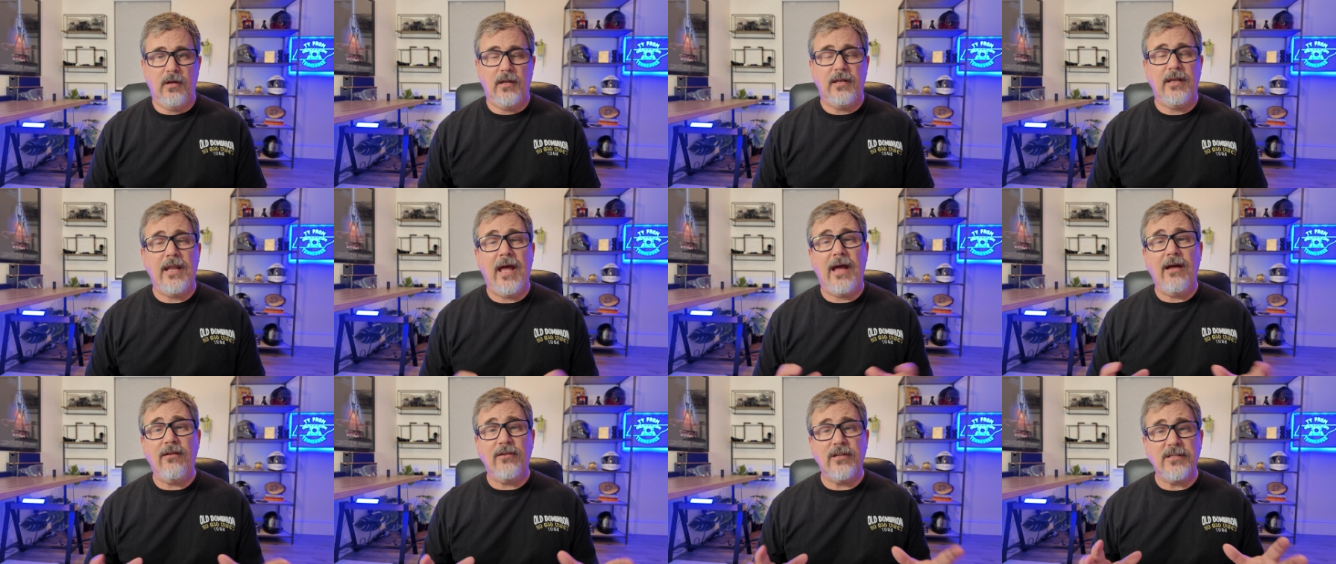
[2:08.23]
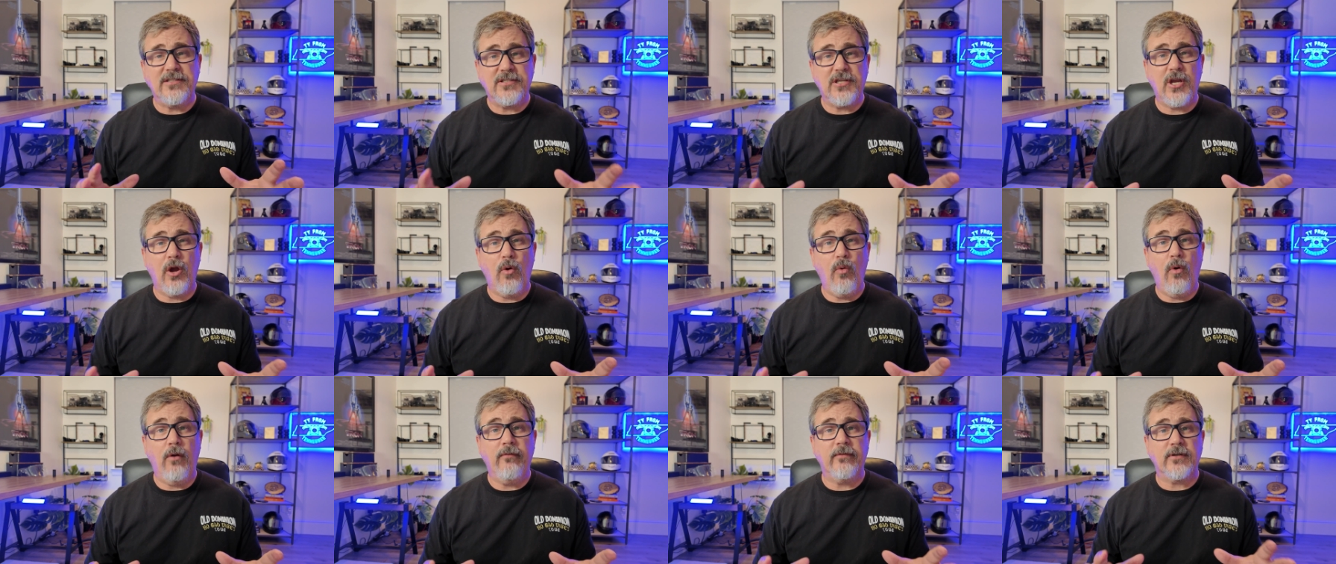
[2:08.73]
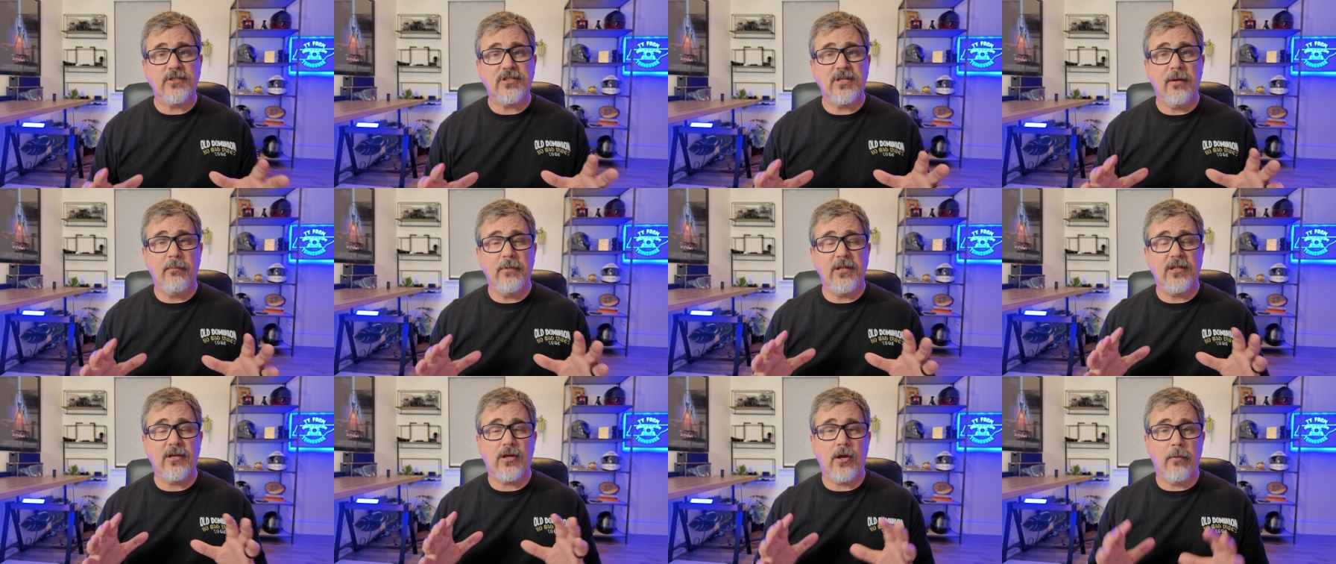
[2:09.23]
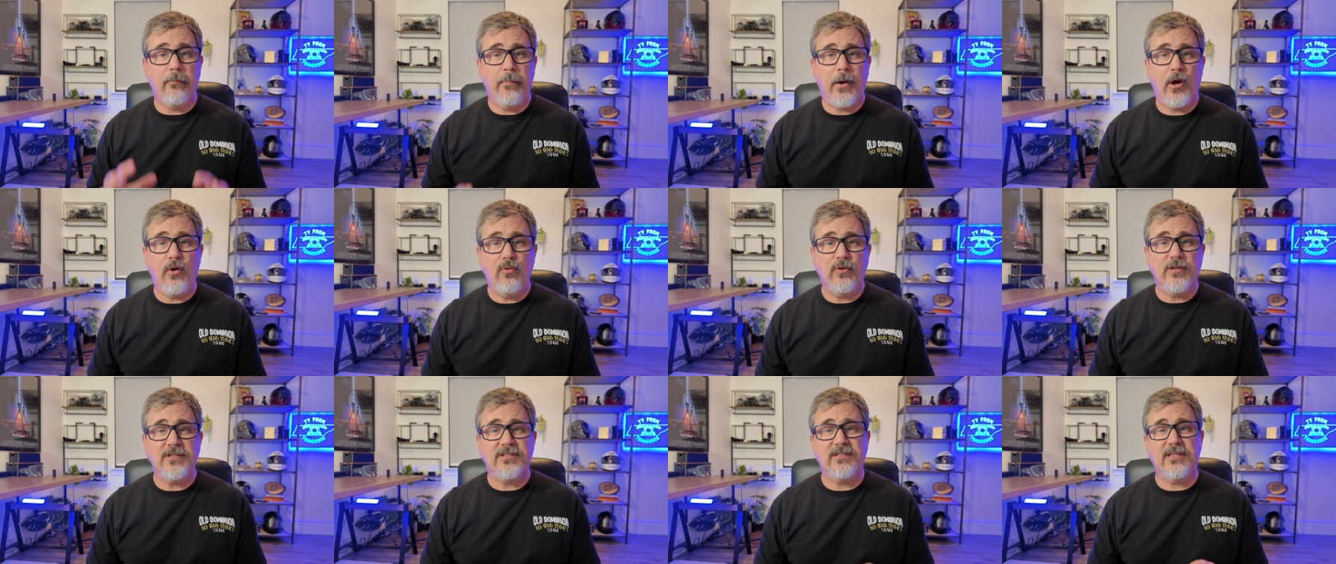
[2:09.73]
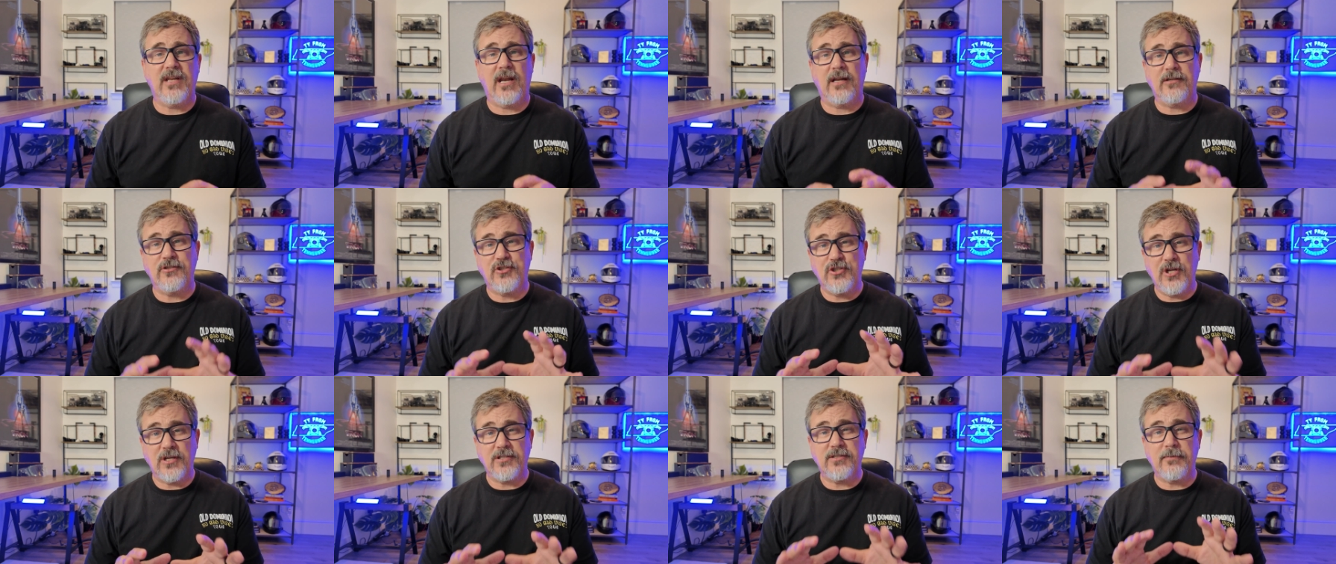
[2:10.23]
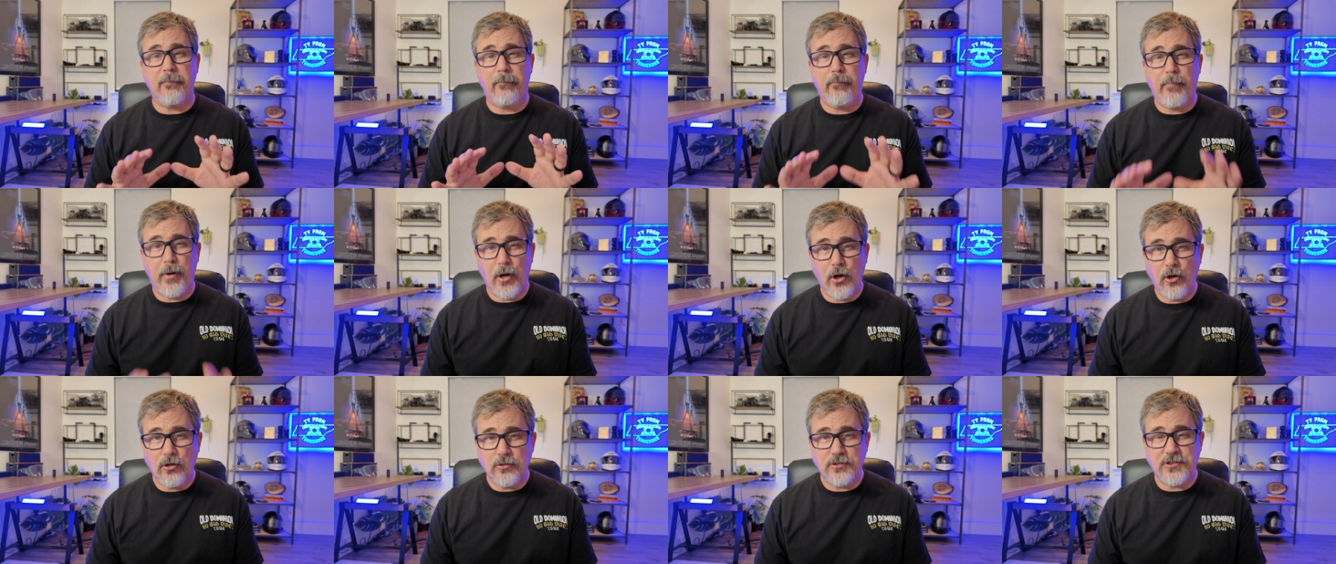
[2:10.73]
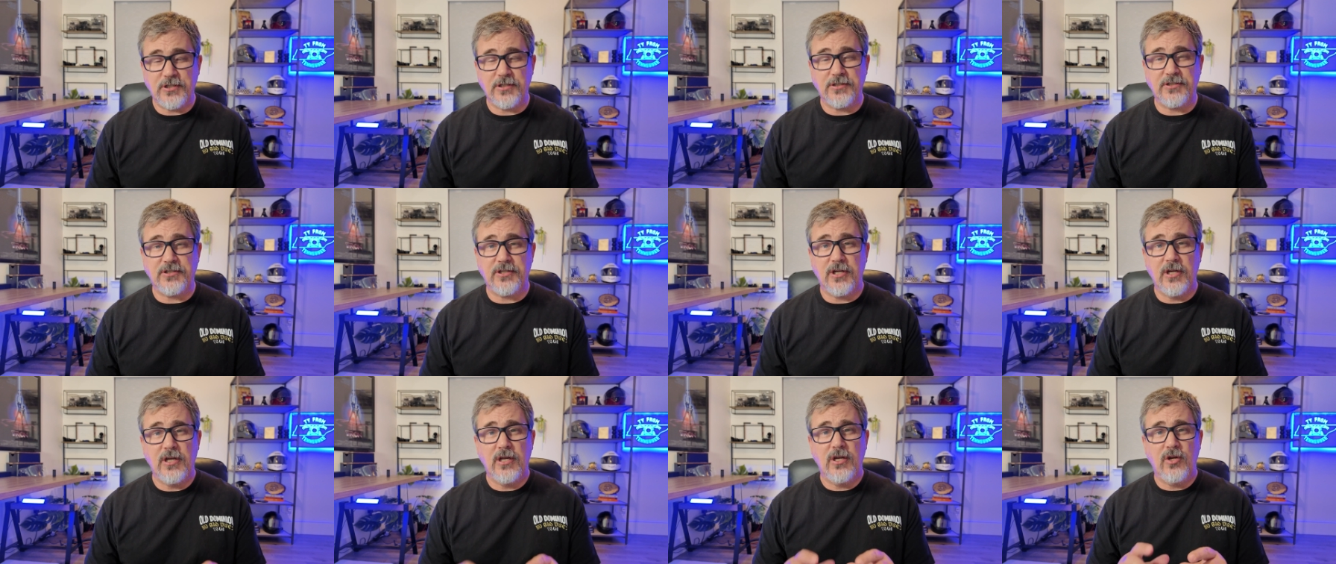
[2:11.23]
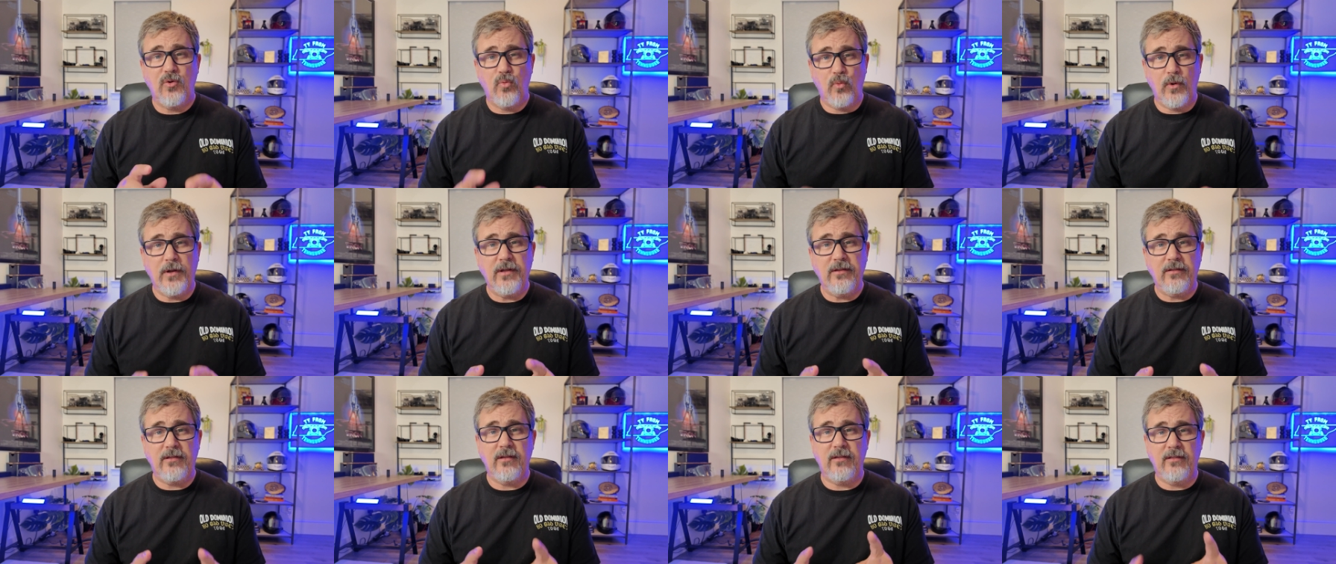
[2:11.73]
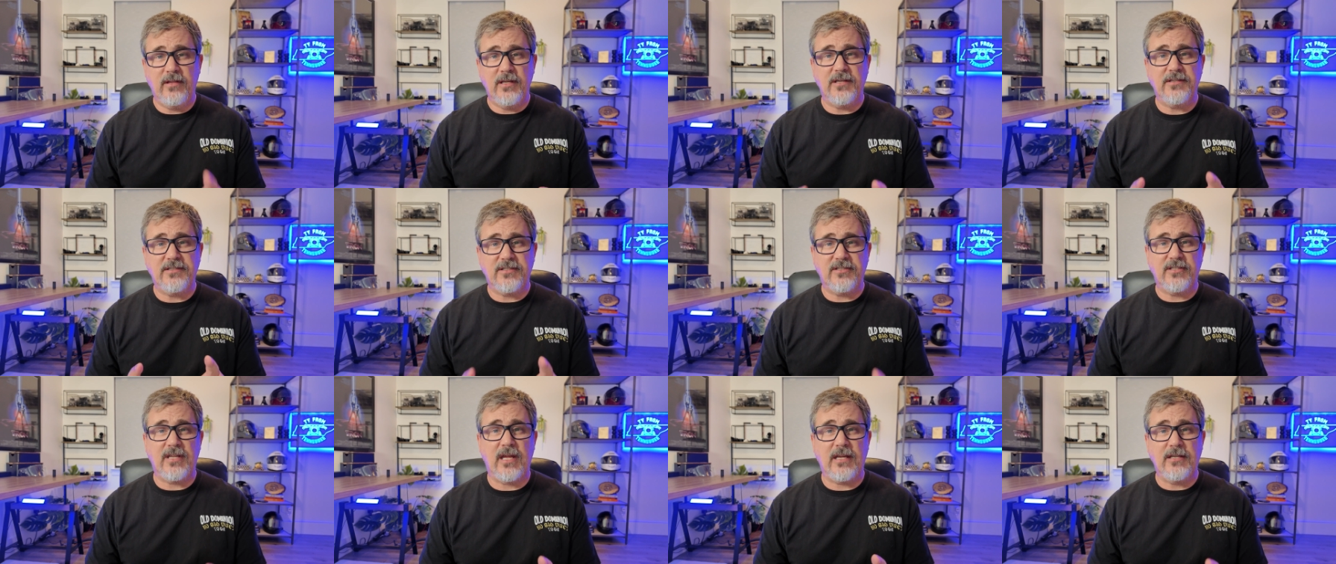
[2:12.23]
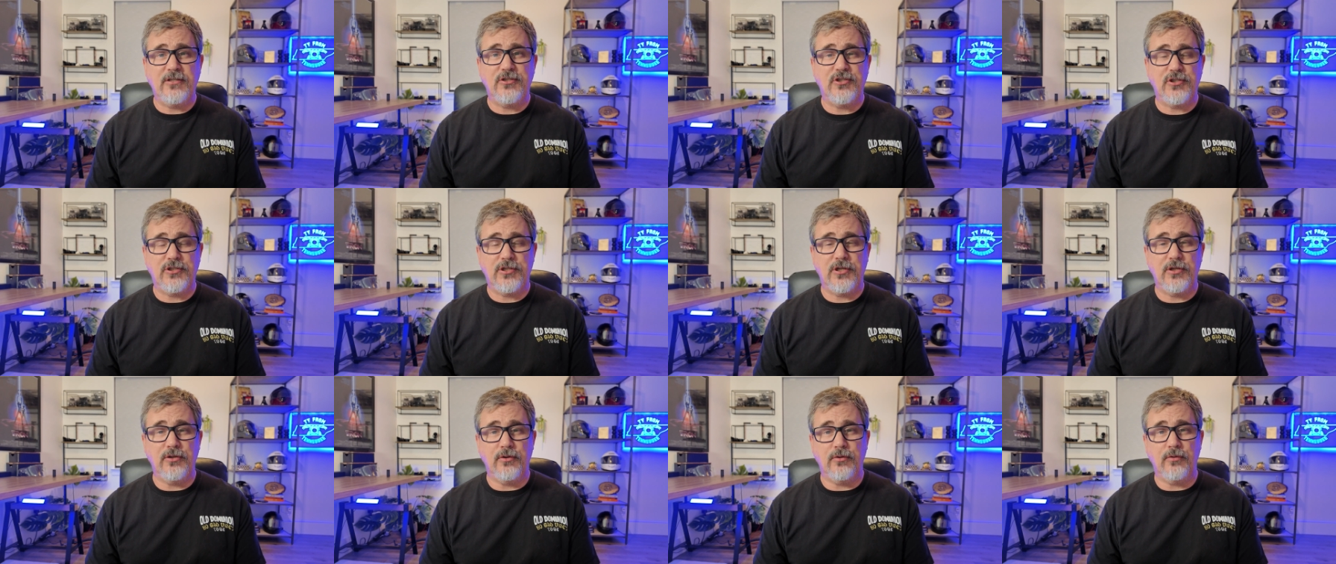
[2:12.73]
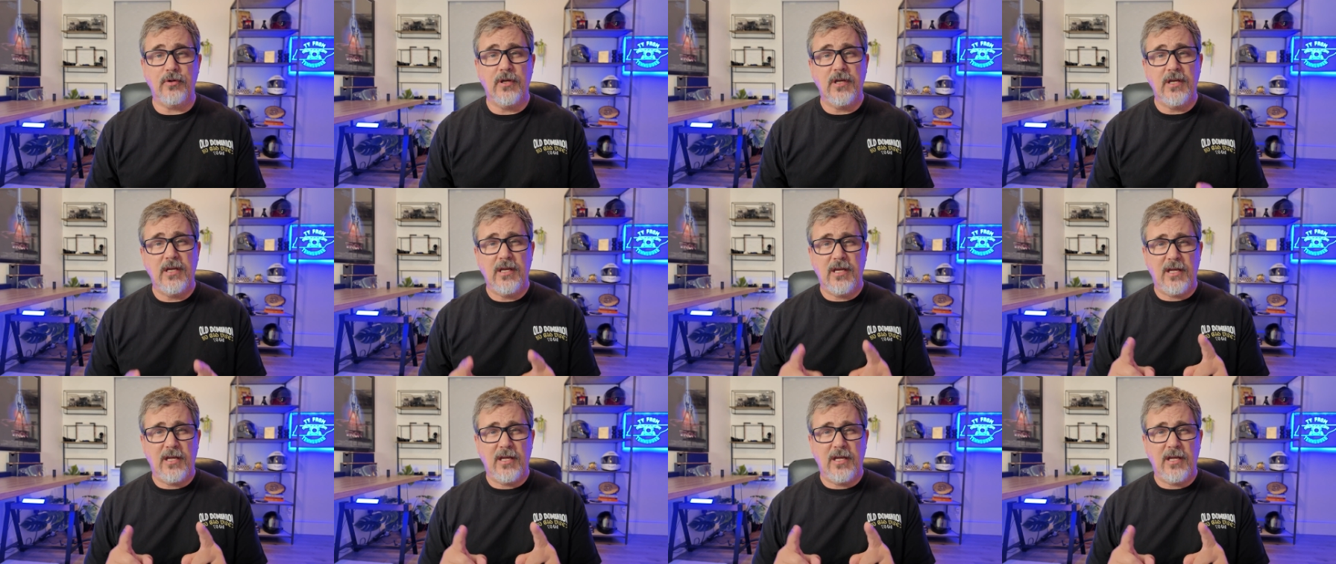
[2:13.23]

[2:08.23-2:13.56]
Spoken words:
Now let's go over some of the components that I just purchased with this Stage 2.